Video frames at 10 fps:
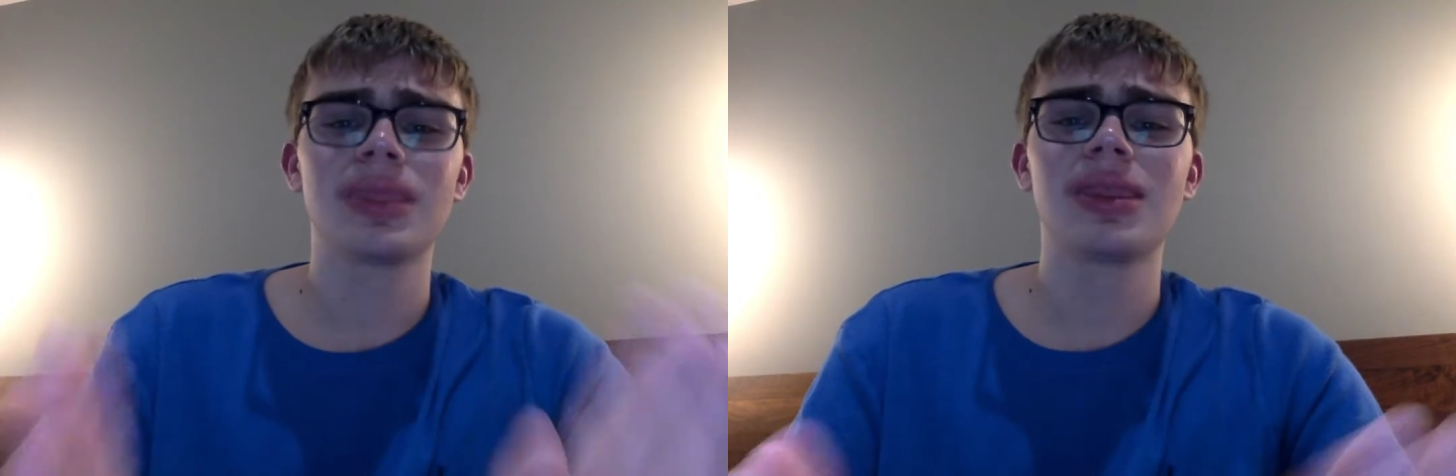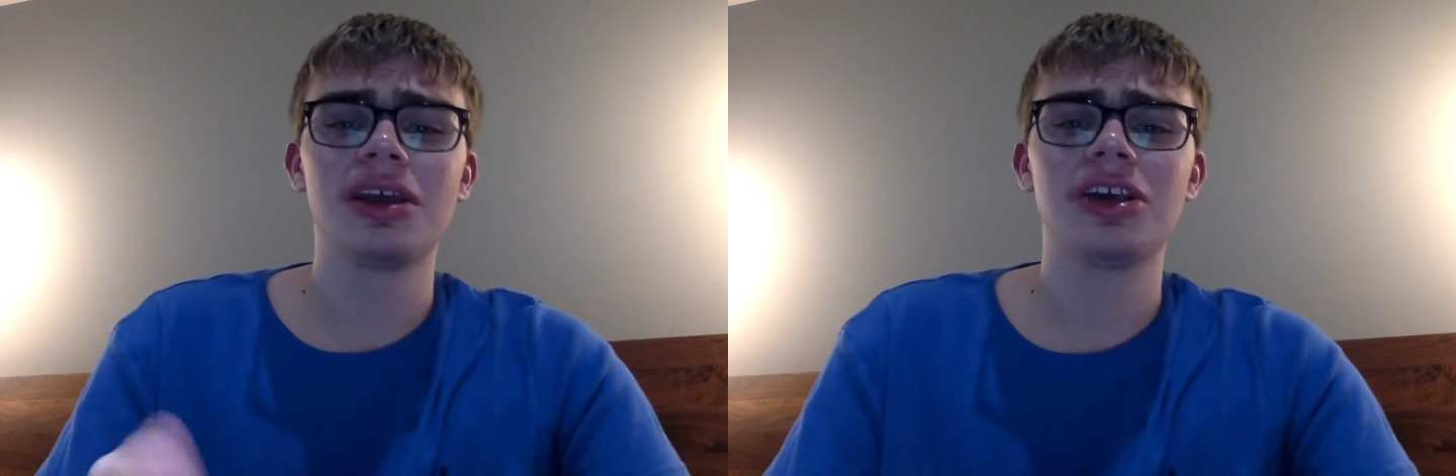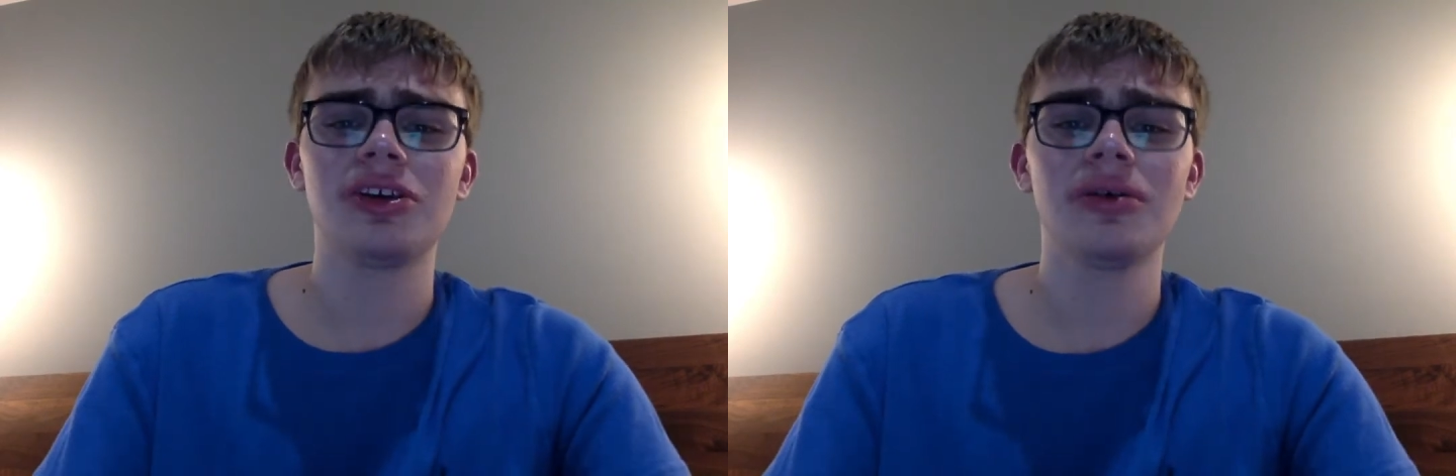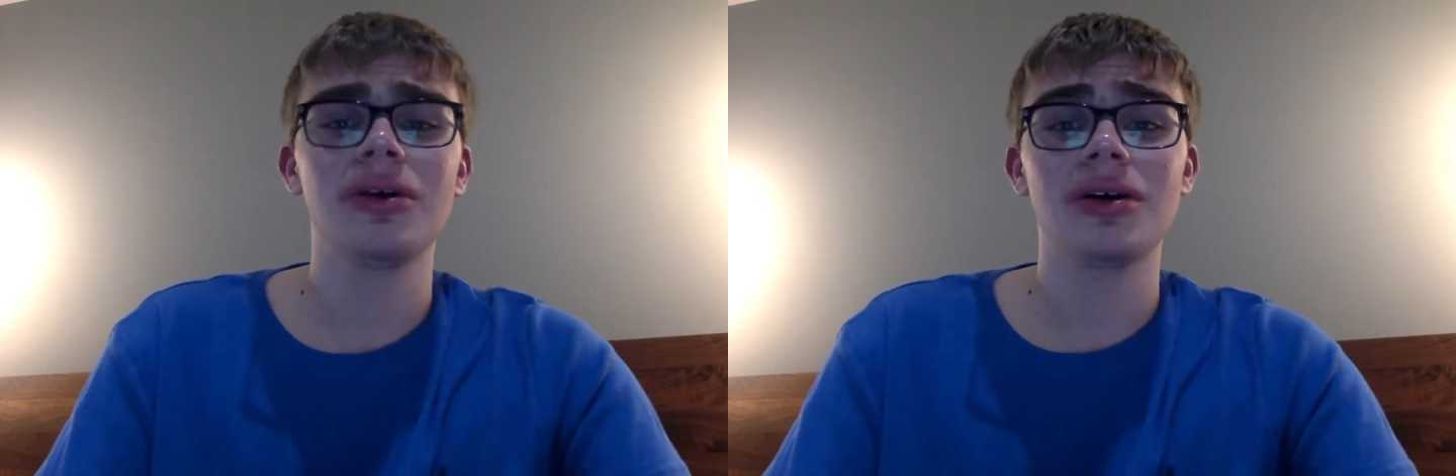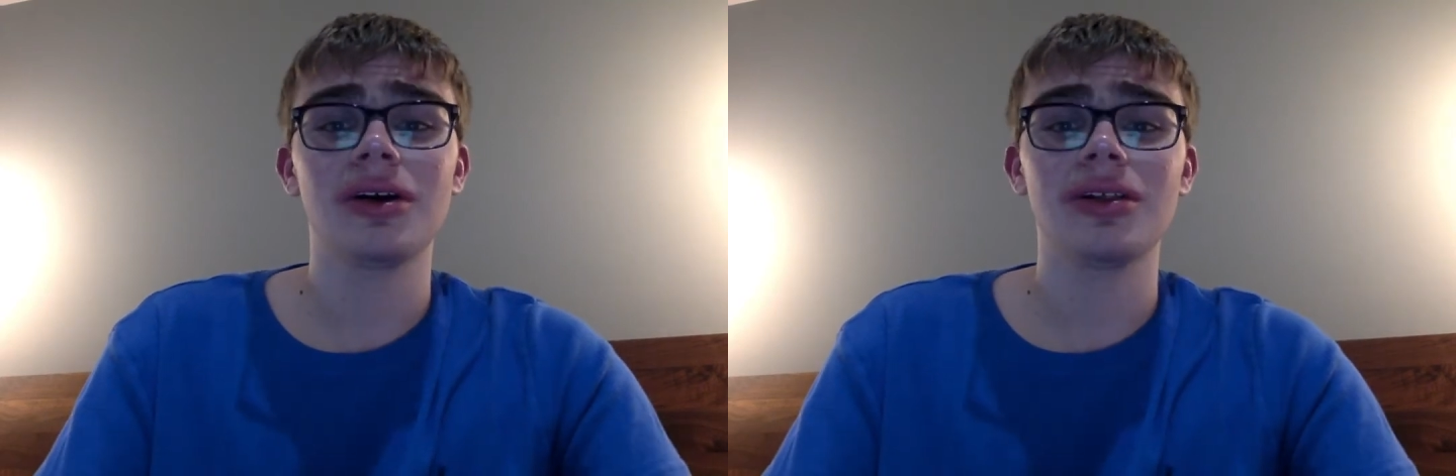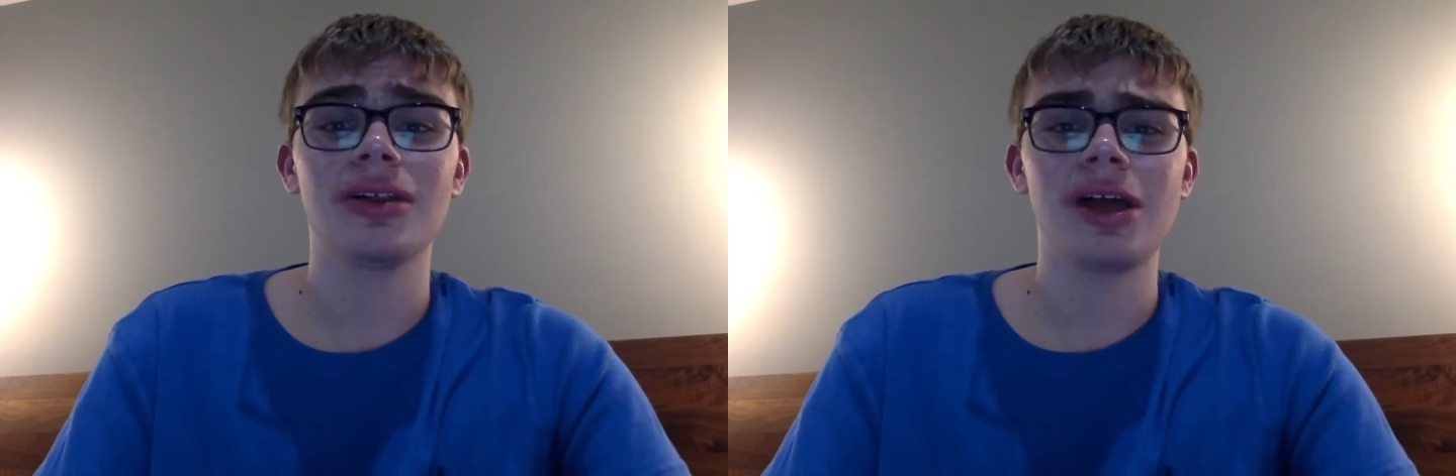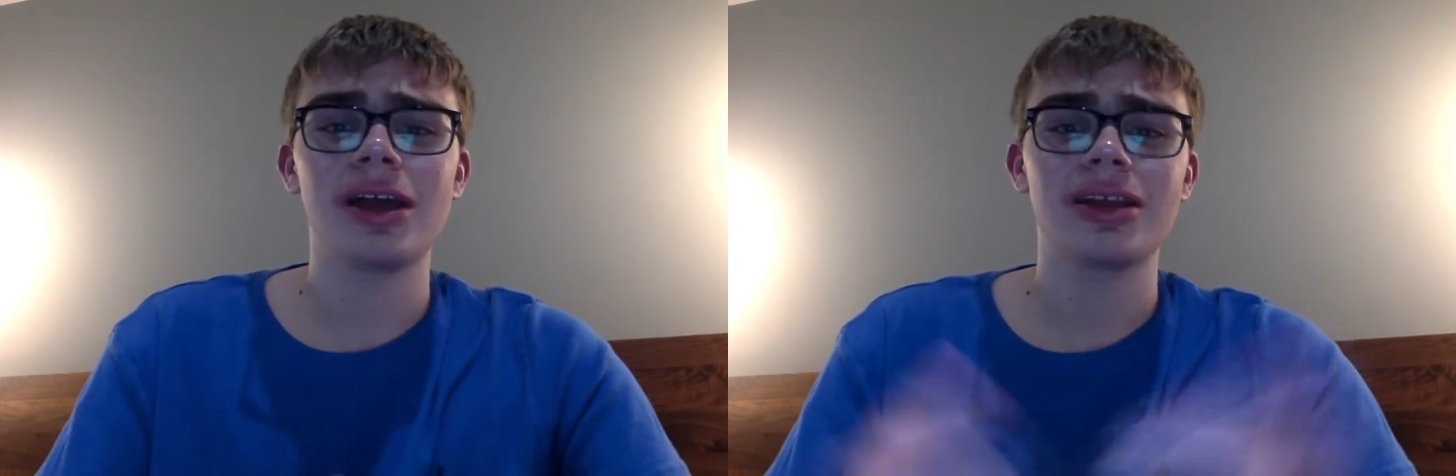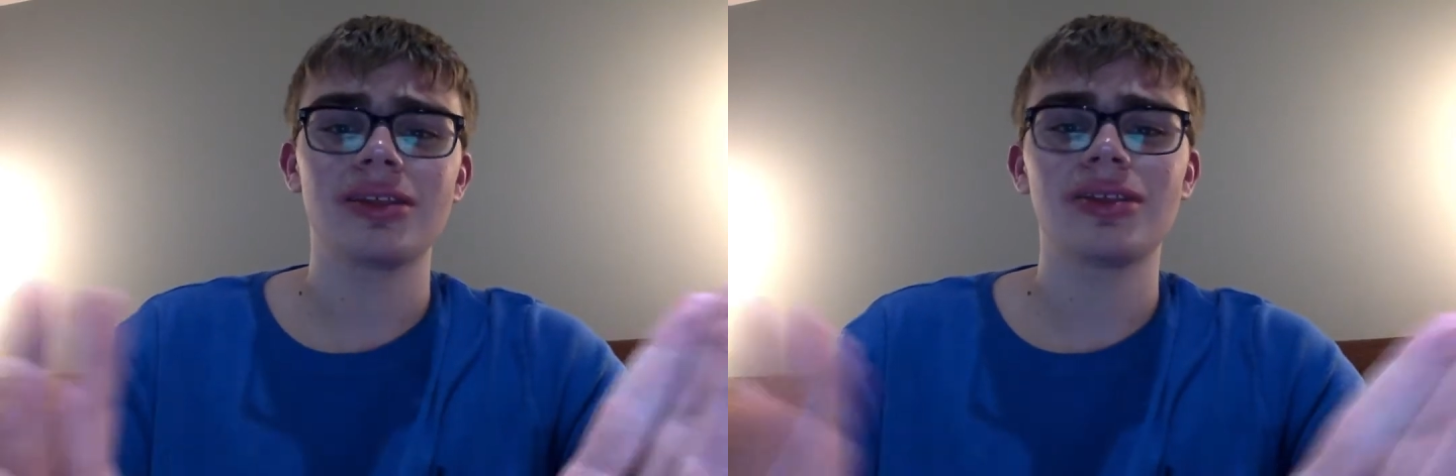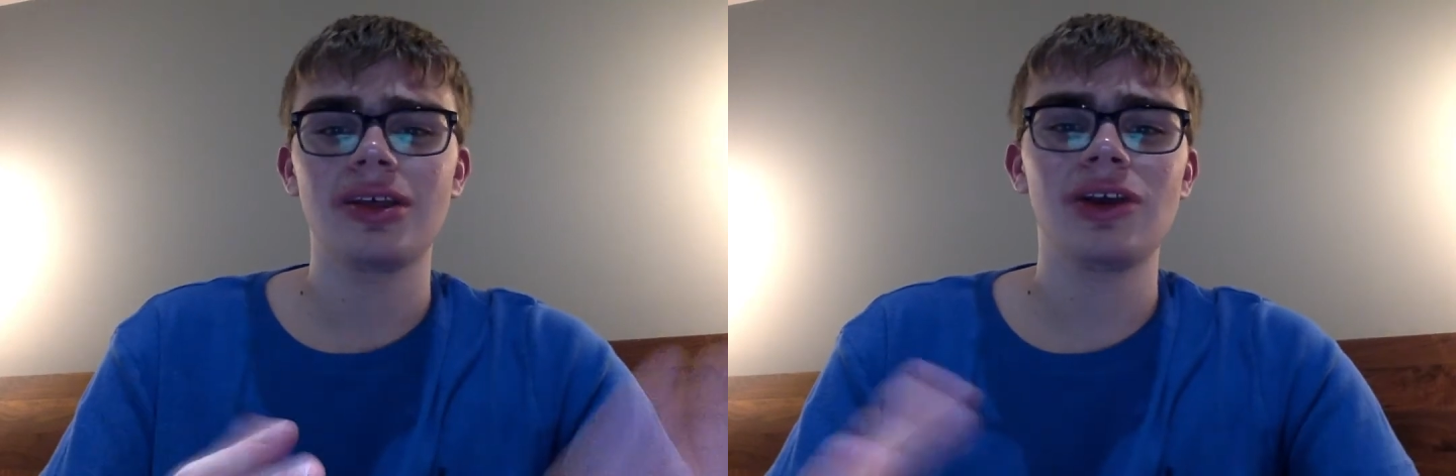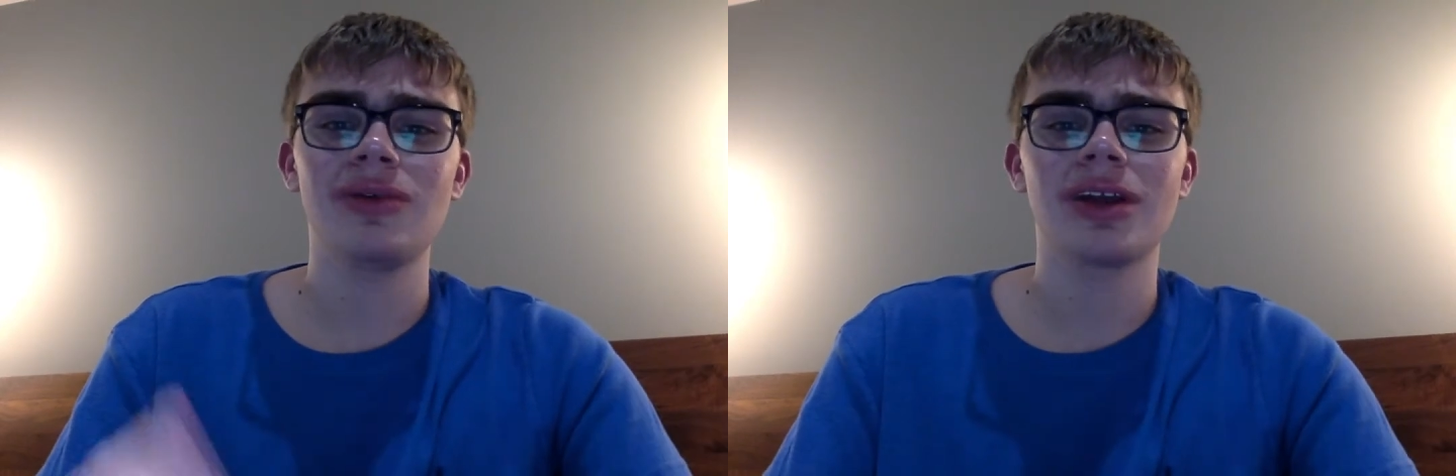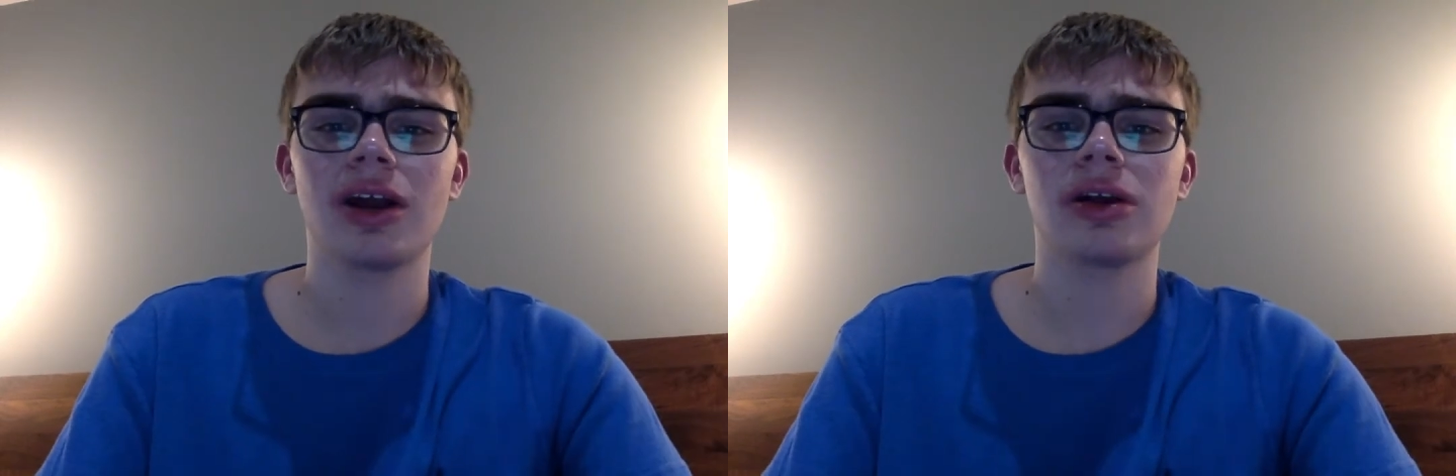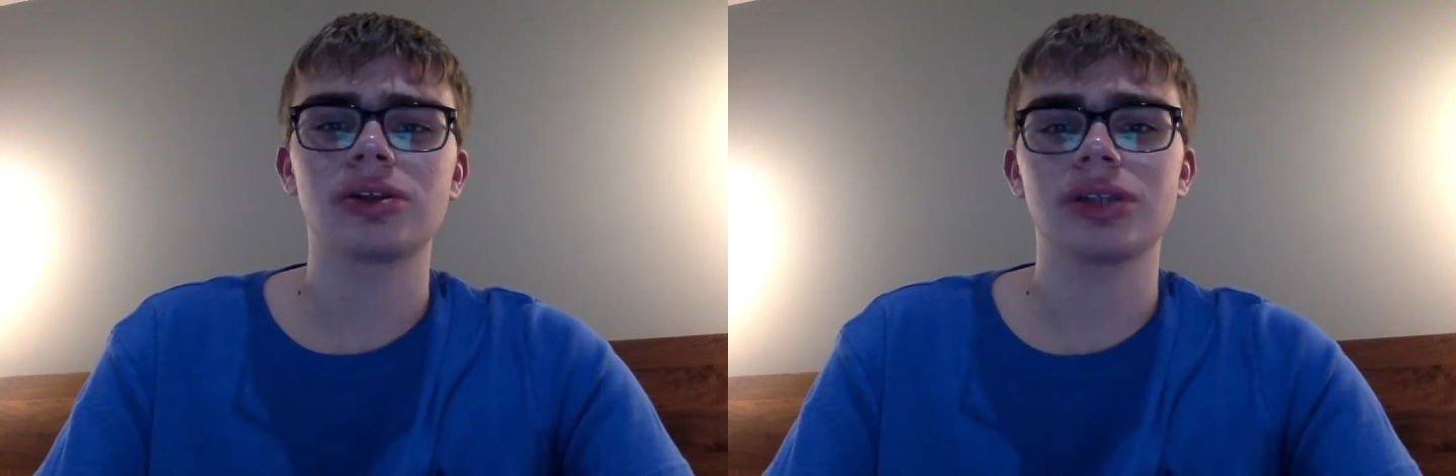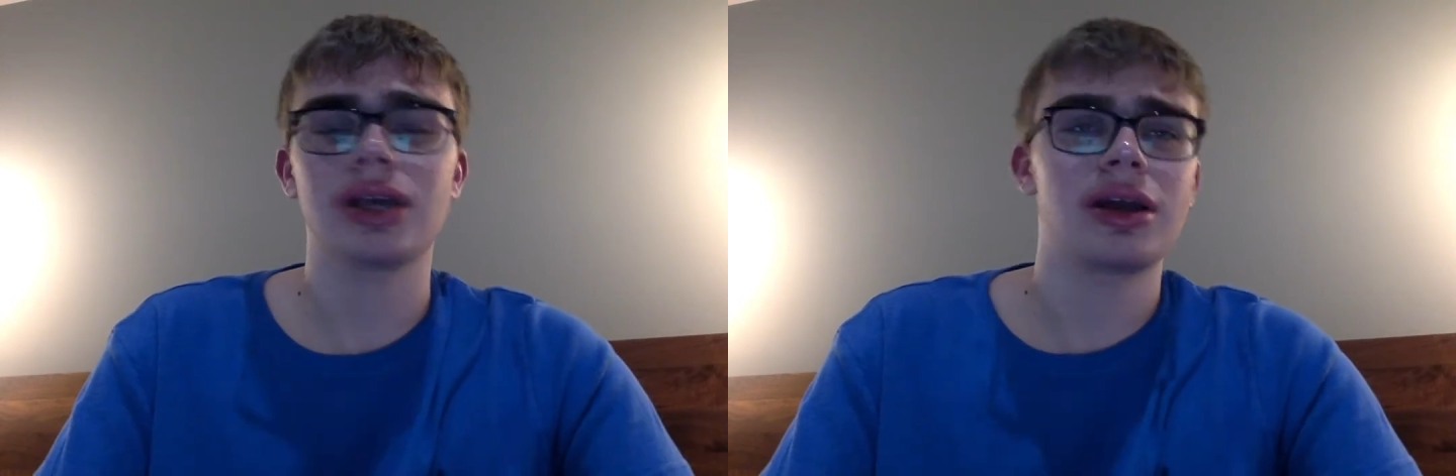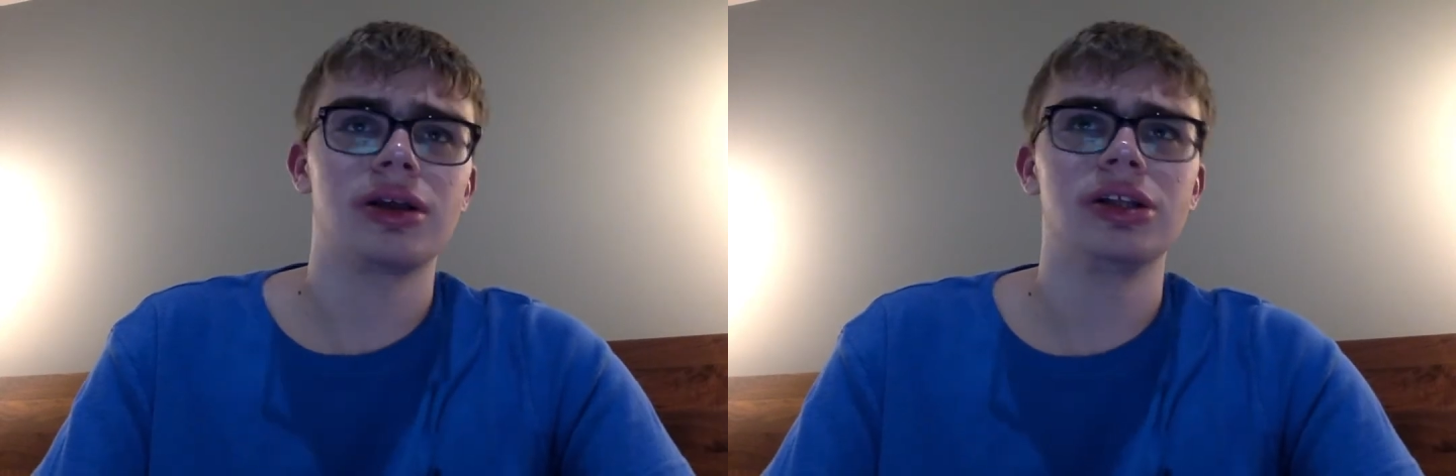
The human characters, like,